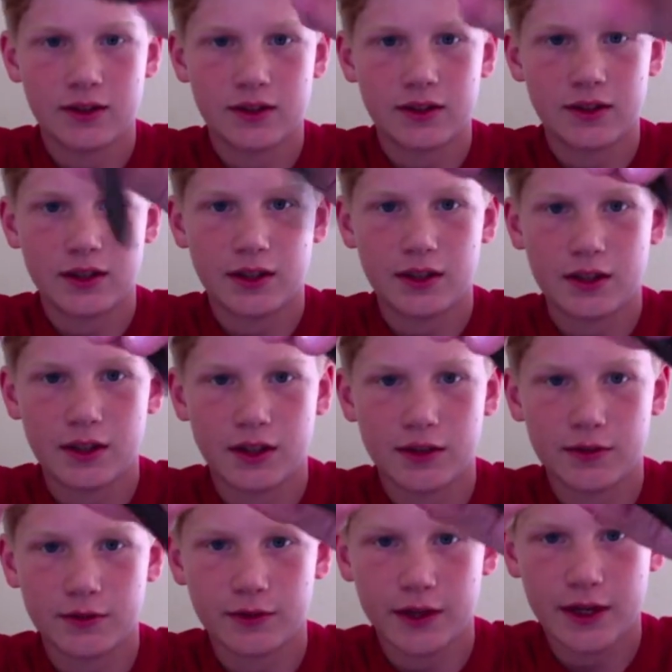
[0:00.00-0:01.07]
cut it
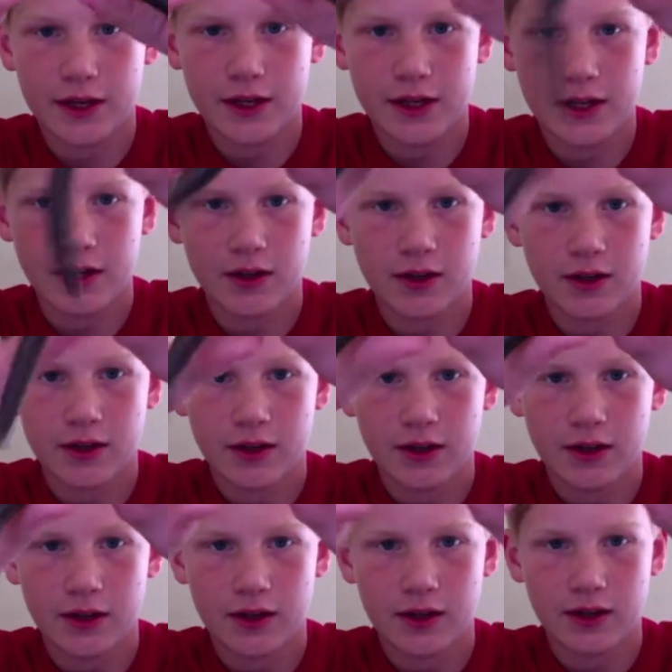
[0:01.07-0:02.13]
off right here
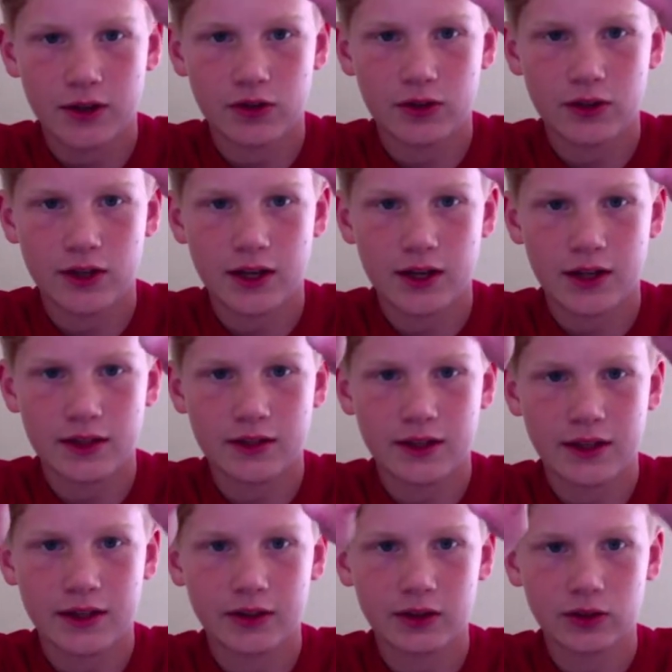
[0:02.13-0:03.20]
and use it as a
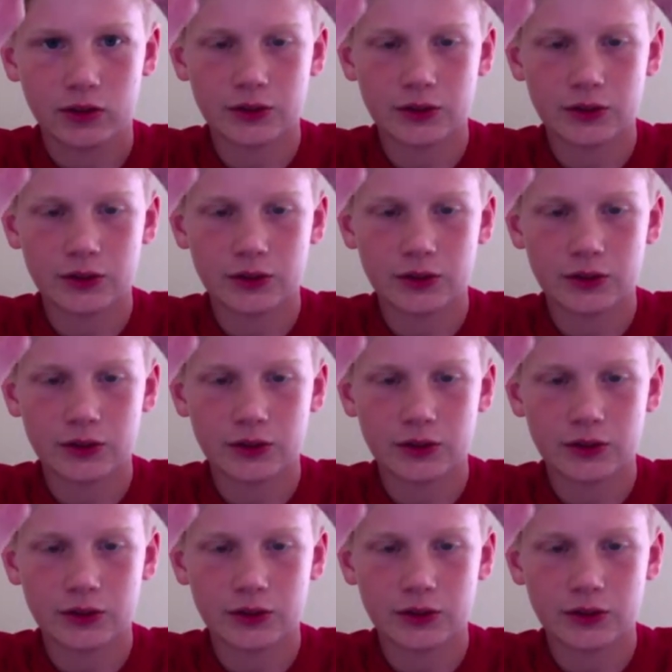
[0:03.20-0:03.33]
little